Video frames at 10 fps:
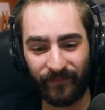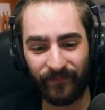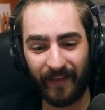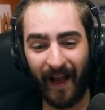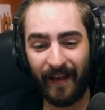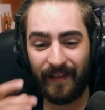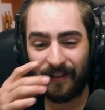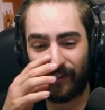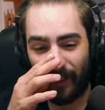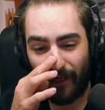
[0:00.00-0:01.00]
That
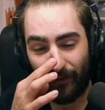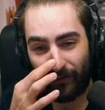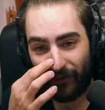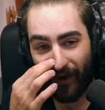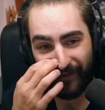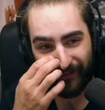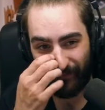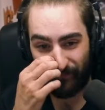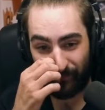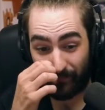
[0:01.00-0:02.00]
legit looked
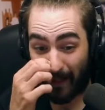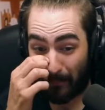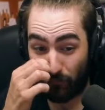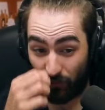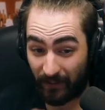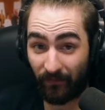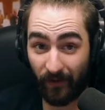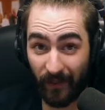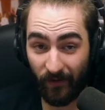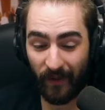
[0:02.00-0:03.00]
awesome. That music
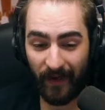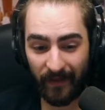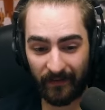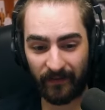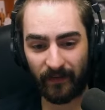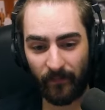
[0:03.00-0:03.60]
video, that is.